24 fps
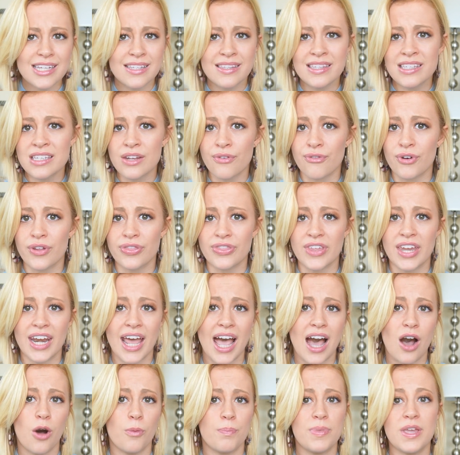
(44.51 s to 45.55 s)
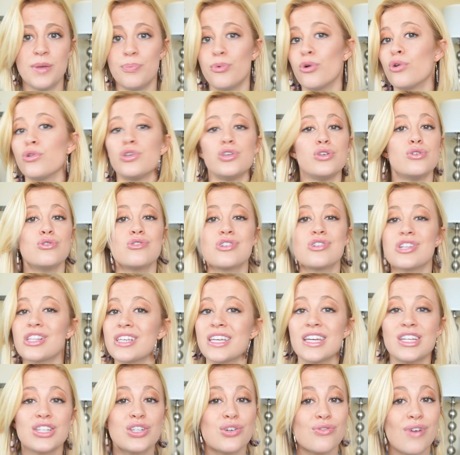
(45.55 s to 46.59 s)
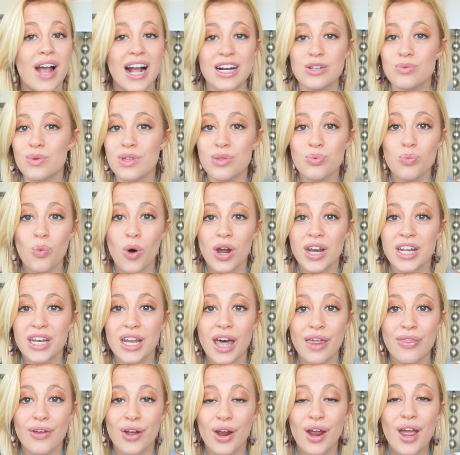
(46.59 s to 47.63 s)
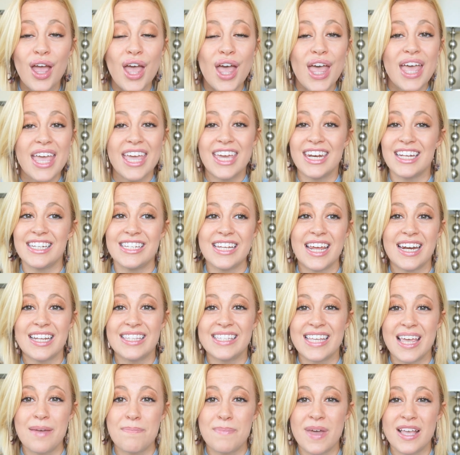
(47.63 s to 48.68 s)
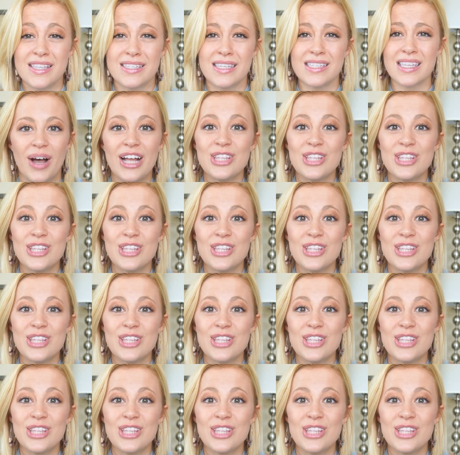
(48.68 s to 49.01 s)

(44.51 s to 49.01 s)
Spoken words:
It's different than how people usually interact with one another in a day-to-day basis.